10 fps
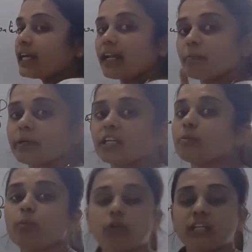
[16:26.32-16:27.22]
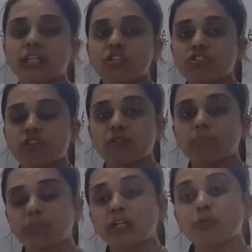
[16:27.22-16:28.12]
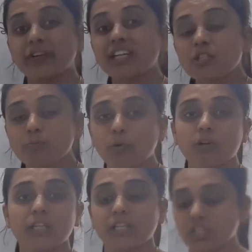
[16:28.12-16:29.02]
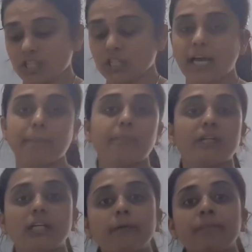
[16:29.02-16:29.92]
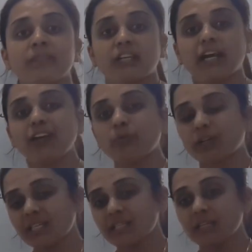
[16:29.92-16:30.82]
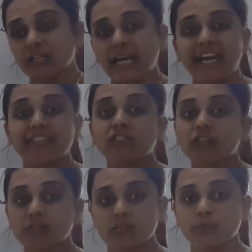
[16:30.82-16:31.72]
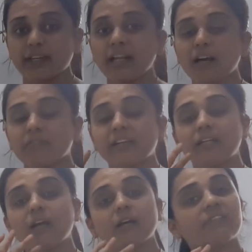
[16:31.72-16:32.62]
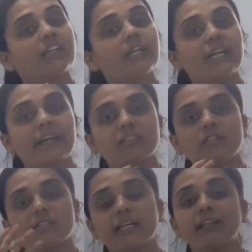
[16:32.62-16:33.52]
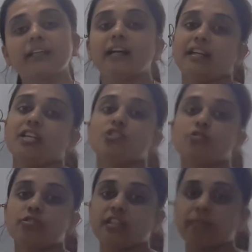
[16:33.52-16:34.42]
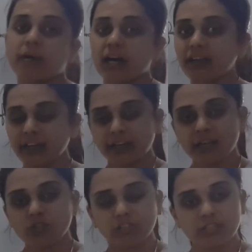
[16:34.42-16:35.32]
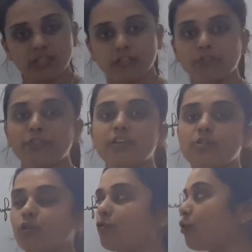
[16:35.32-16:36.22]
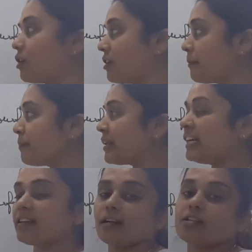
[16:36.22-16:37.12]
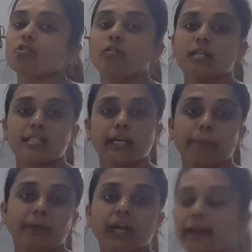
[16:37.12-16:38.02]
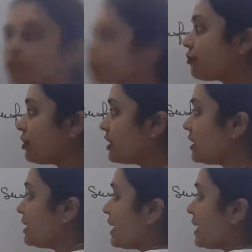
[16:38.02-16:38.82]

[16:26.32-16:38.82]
helping in pollination, but where is pollination happening, right? Where is anthers? When are anthers getting attached to stigma? It is on the surface of water. That is called as epihydrophily.